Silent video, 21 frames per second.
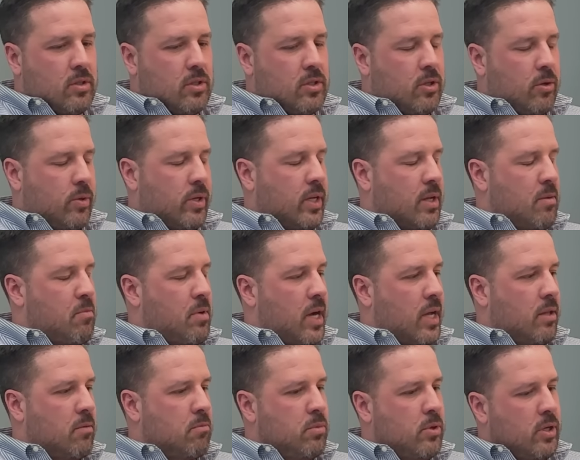doing it
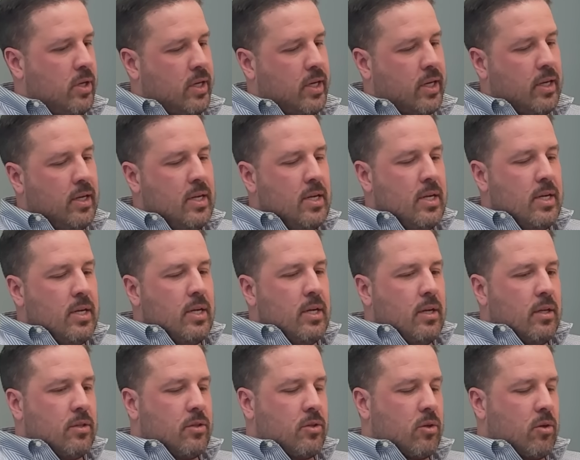by the book.
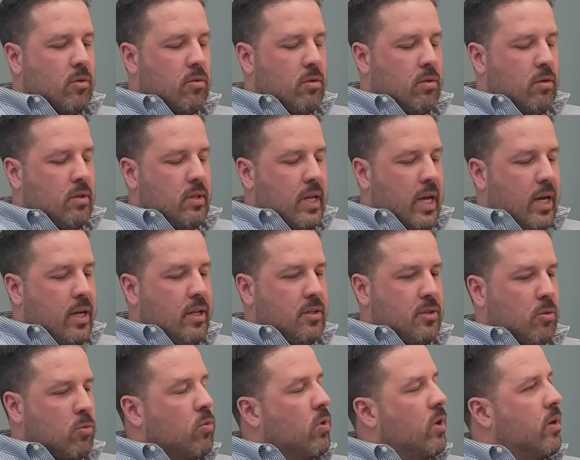So that
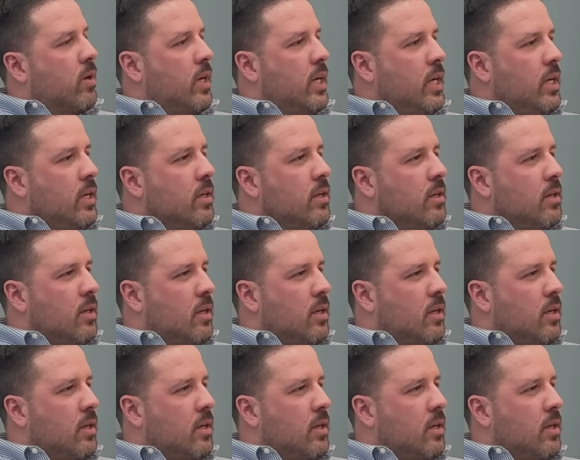is a worry.